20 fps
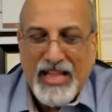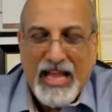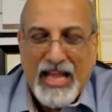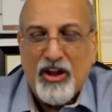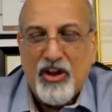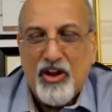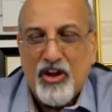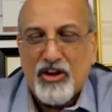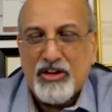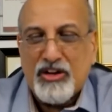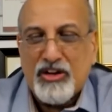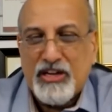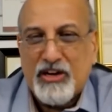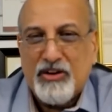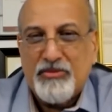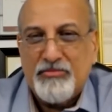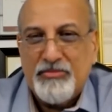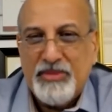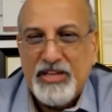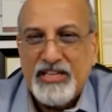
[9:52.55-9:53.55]
A
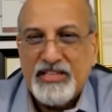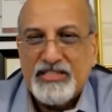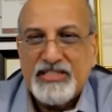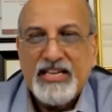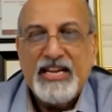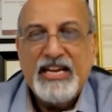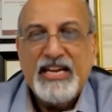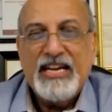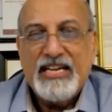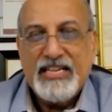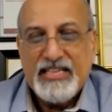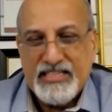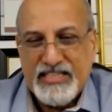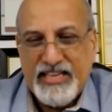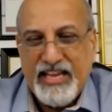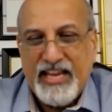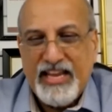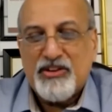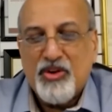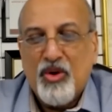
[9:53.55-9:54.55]
lockdown means
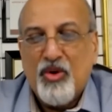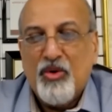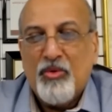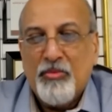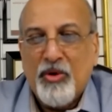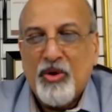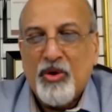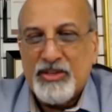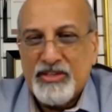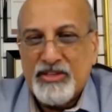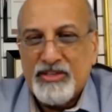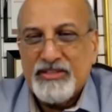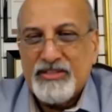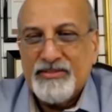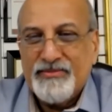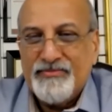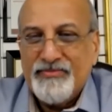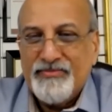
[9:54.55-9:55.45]
stay-at-home orders.